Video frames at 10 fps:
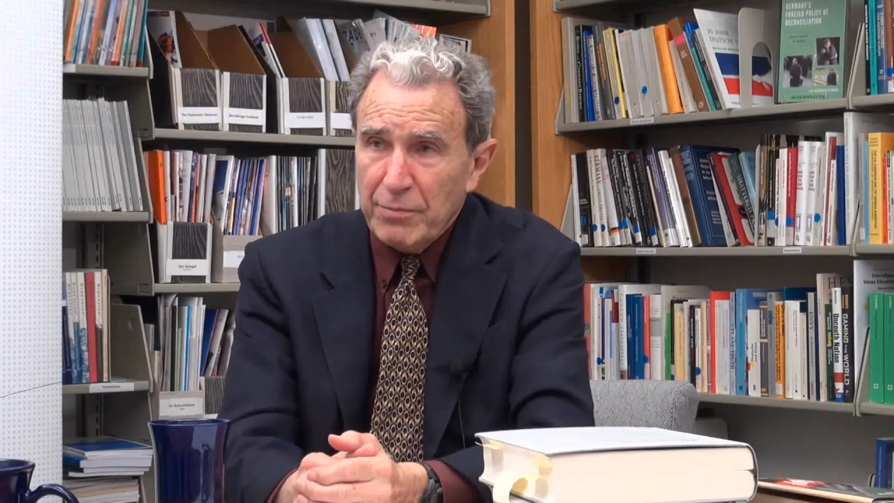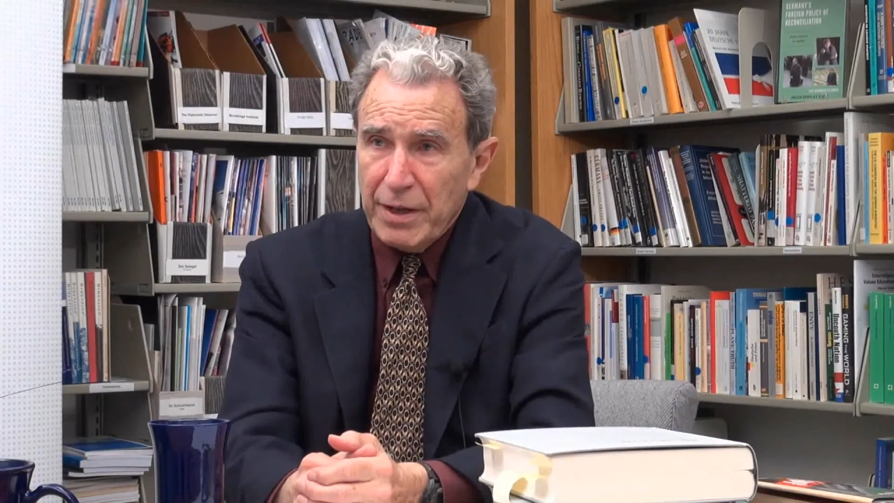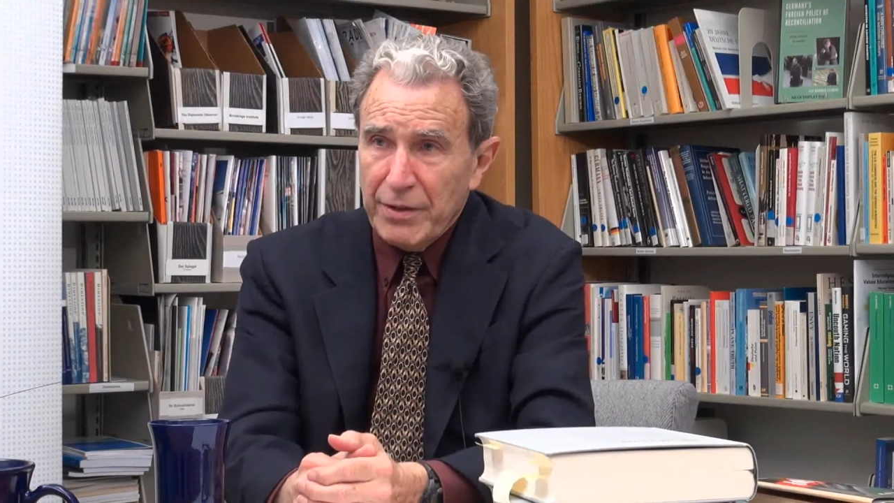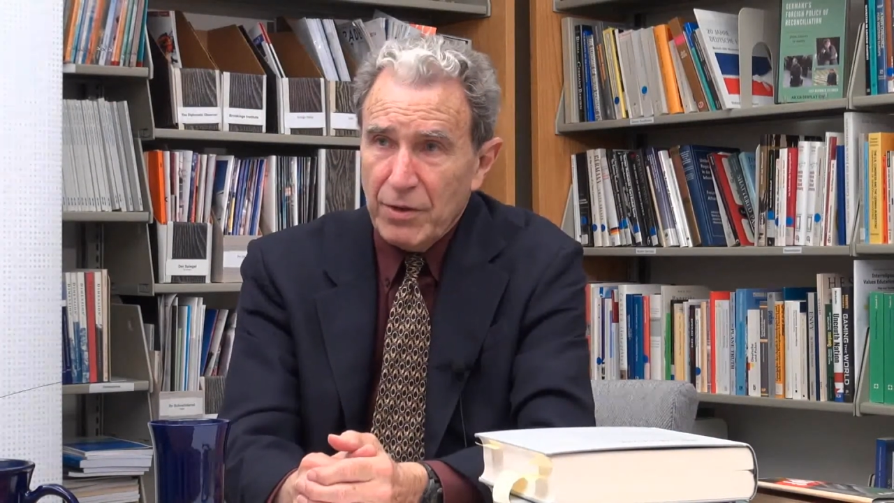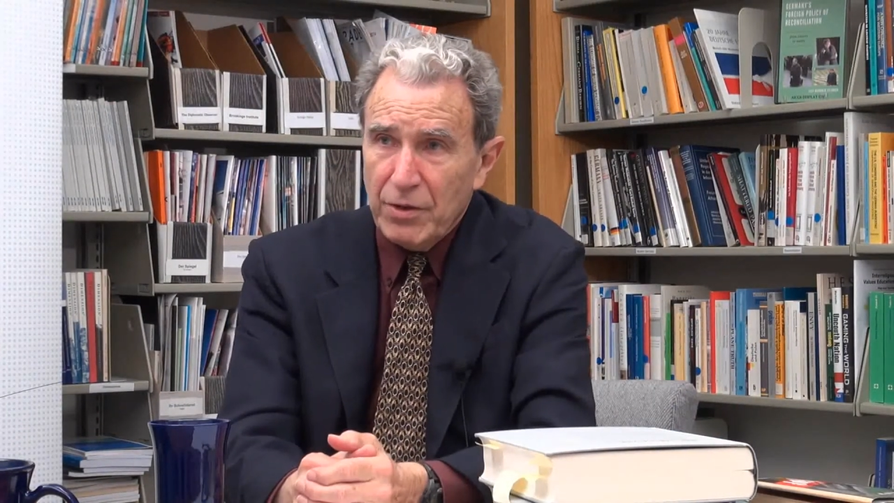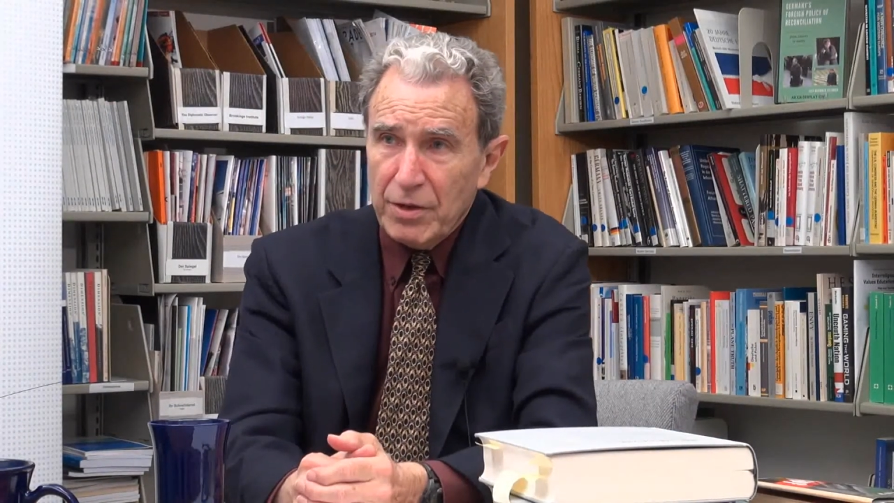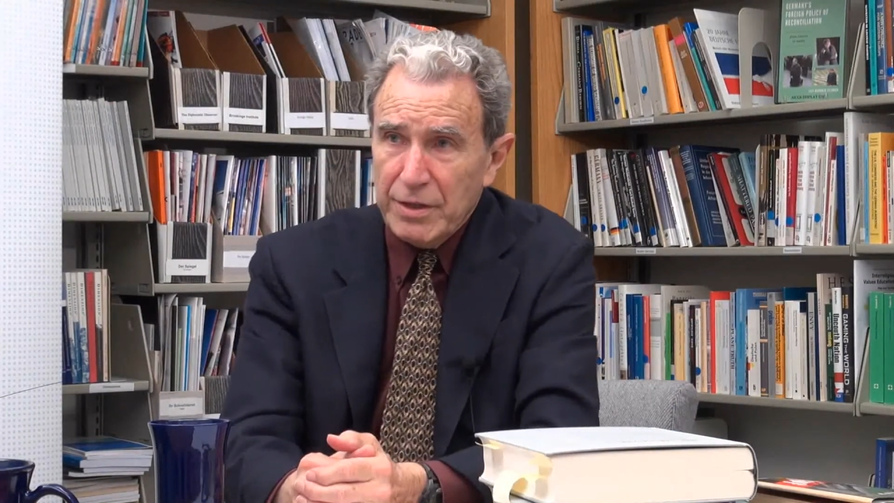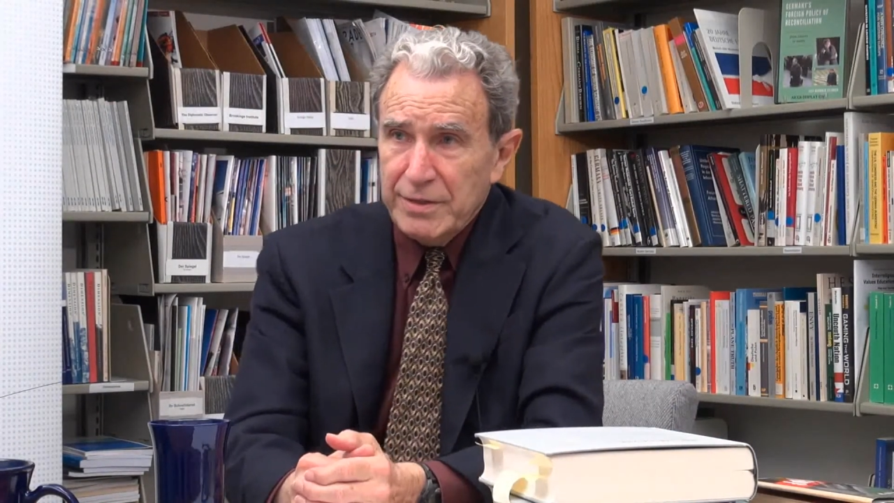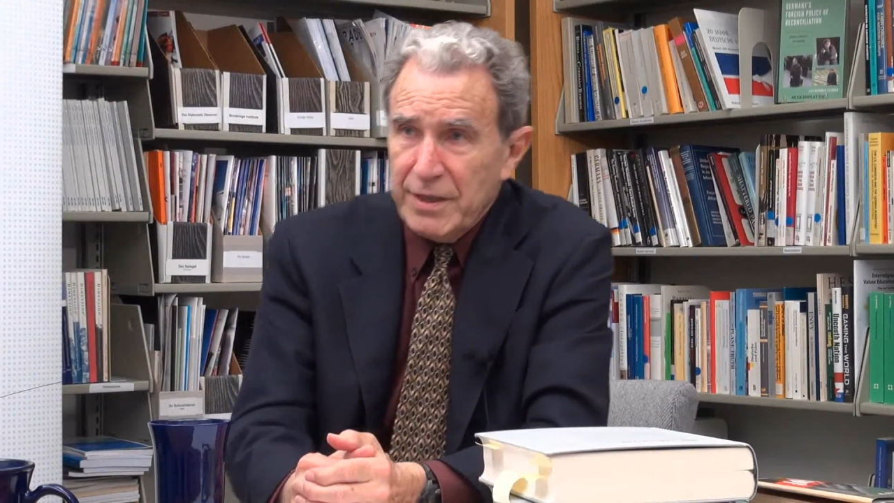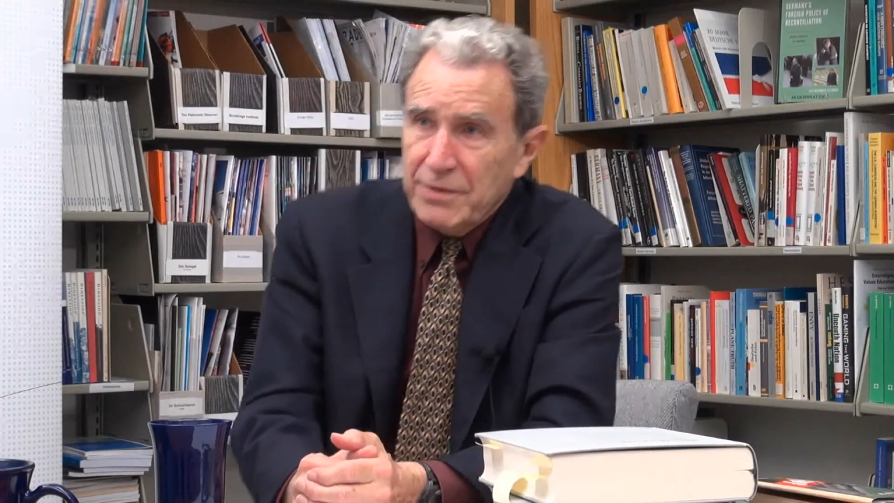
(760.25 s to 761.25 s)
by the
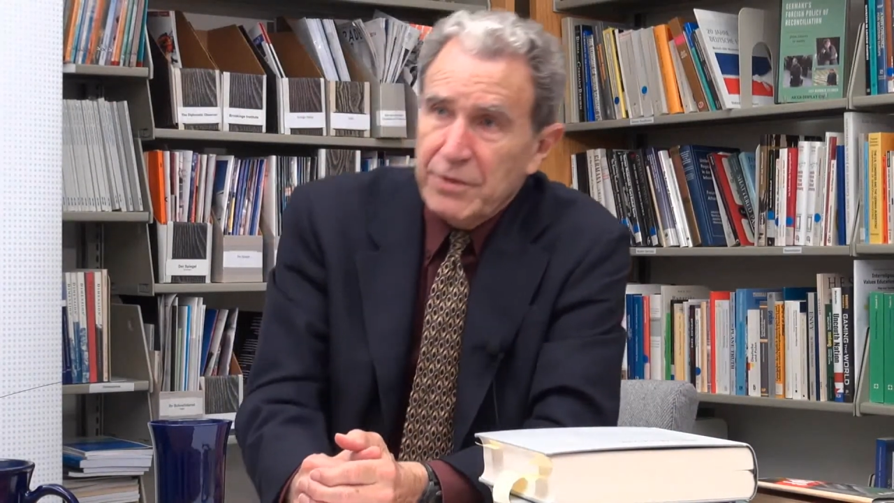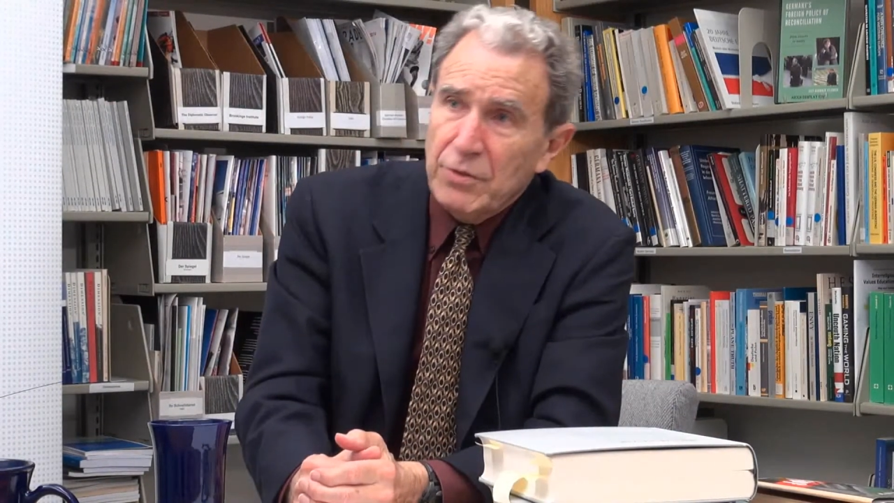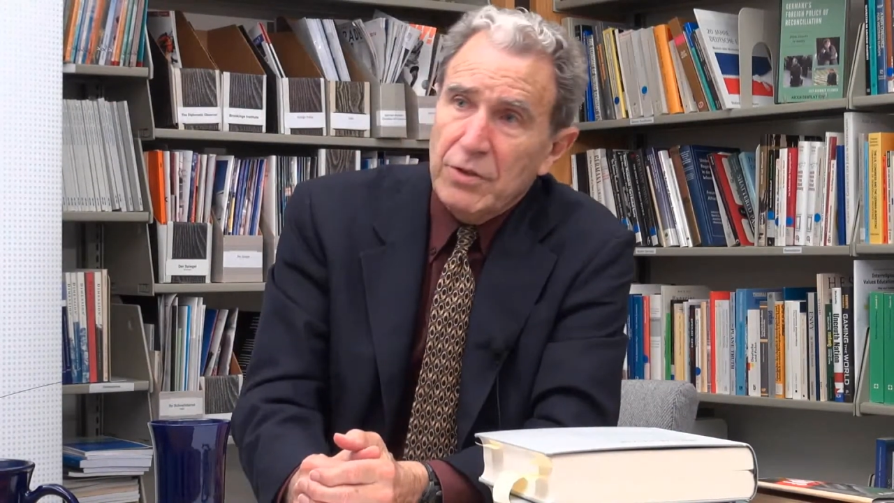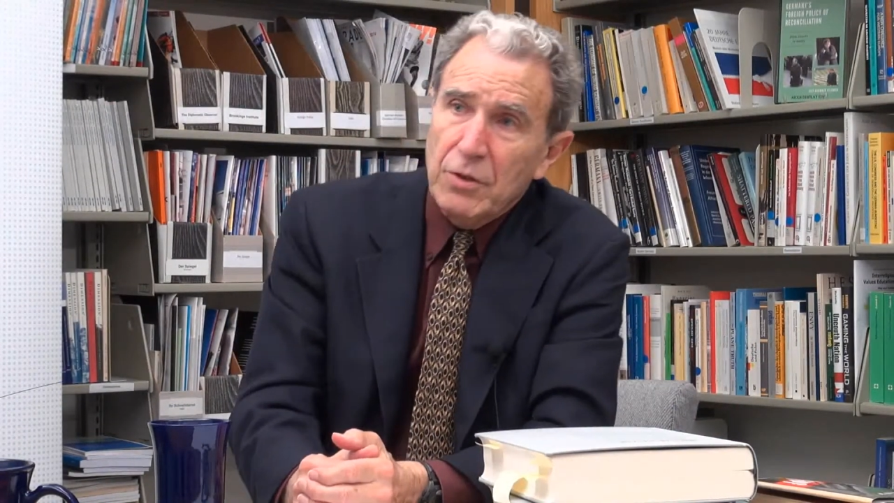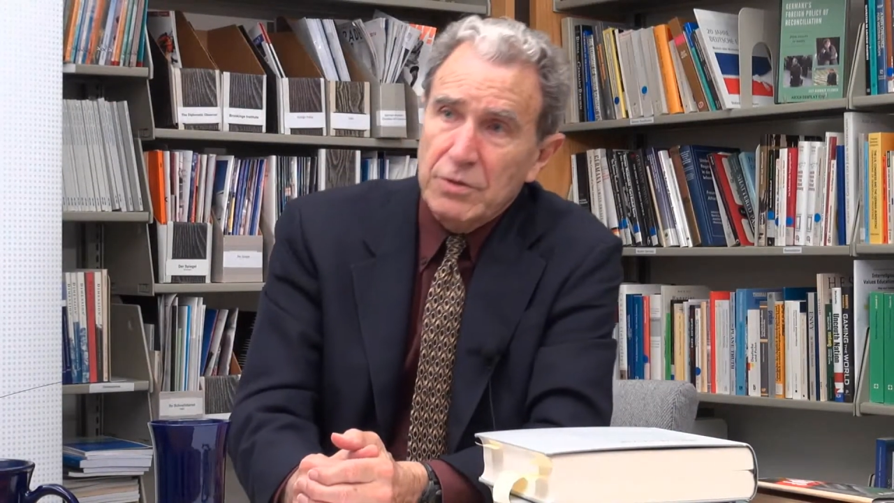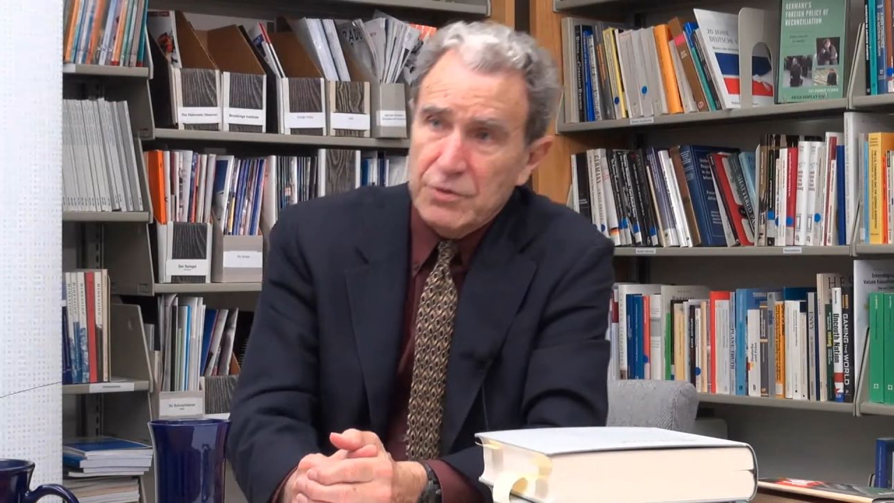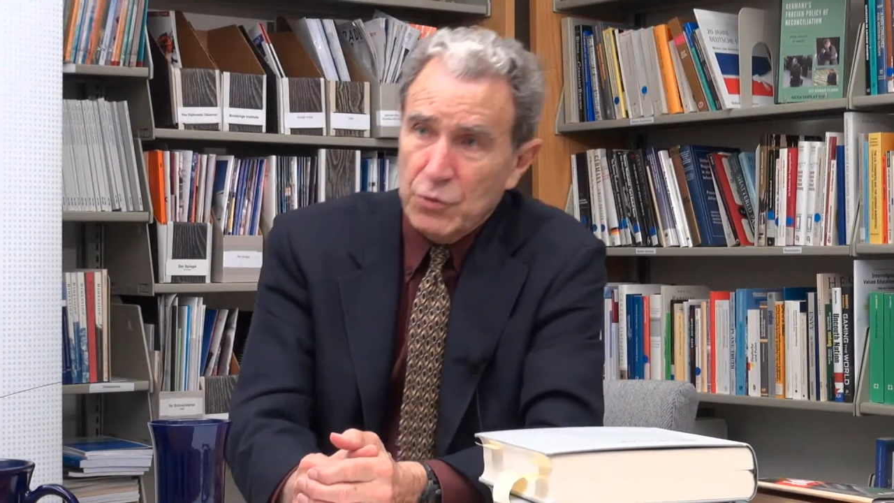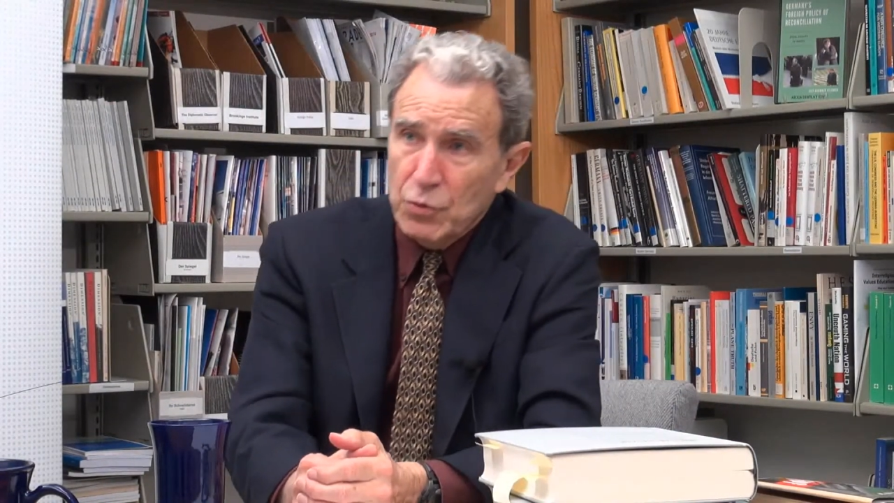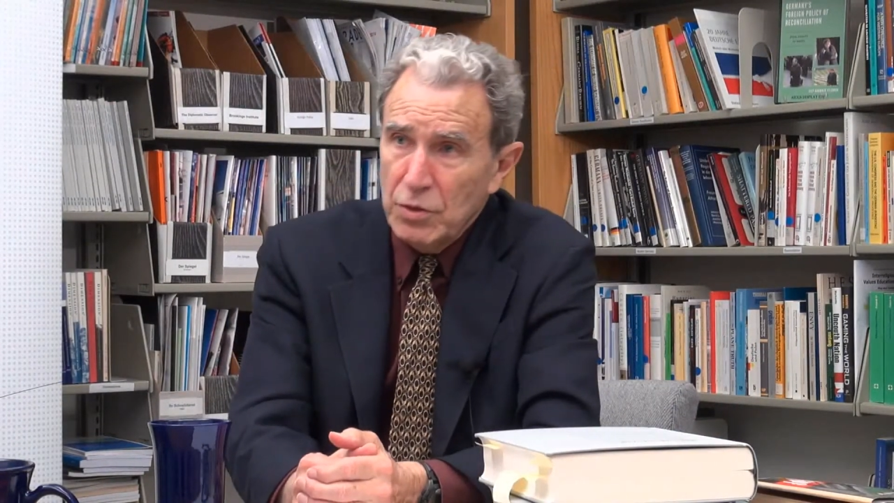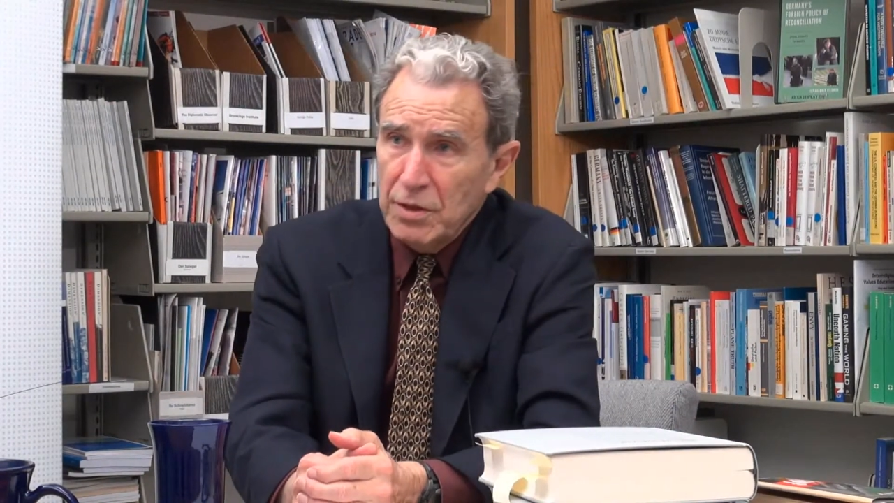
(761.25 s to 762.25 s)
Organisation
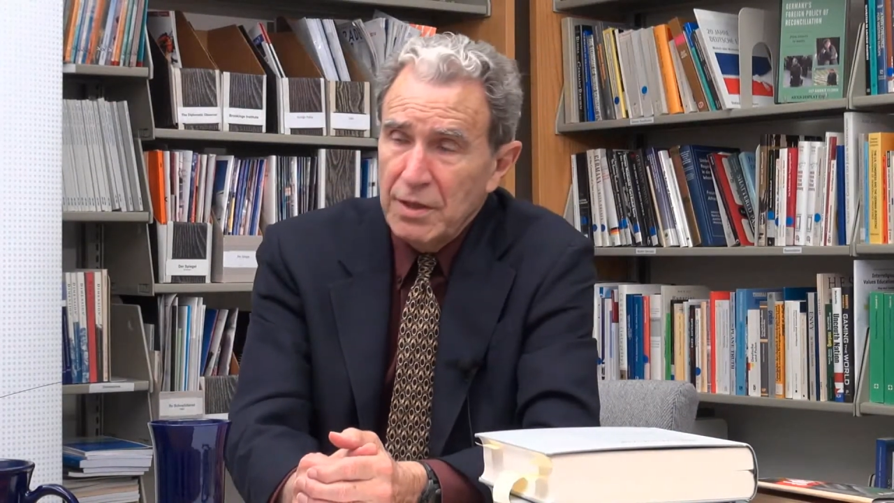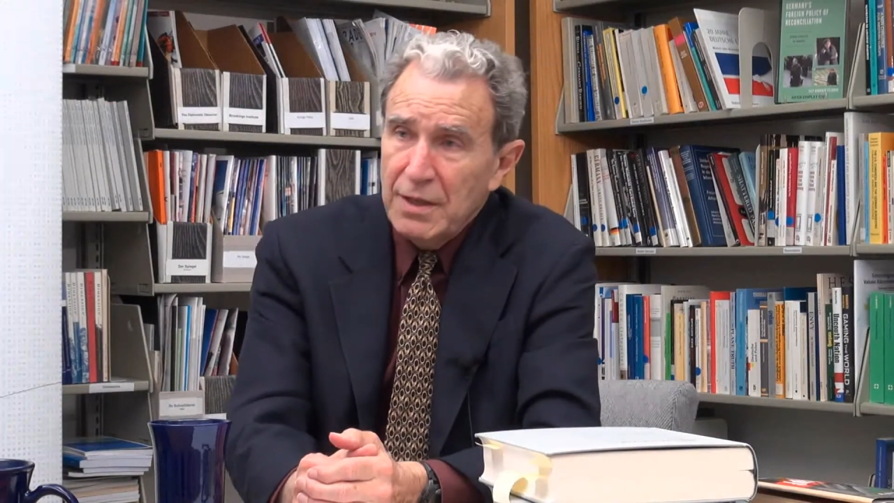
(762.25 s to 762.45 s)
Konsul,